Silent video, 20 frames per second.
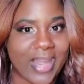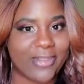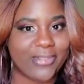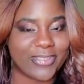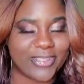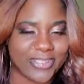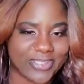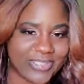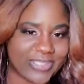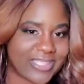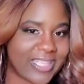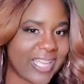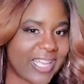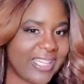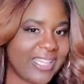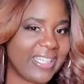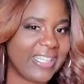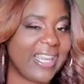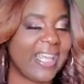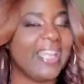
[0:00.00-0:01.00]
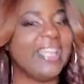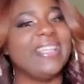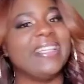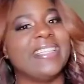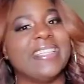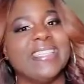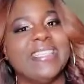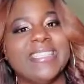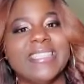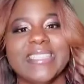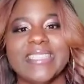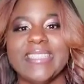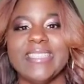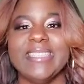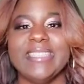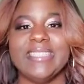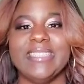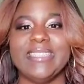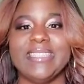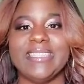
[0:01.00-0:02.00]
I was just kind of like,
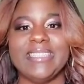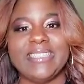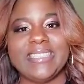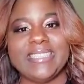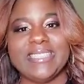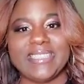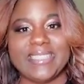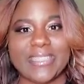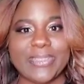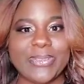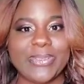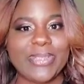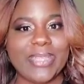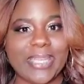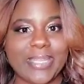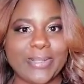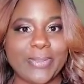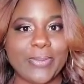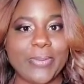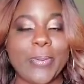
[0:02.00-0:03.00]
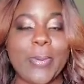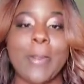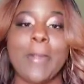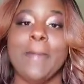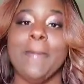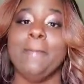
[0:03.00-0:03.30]
oh, this is so ghetto.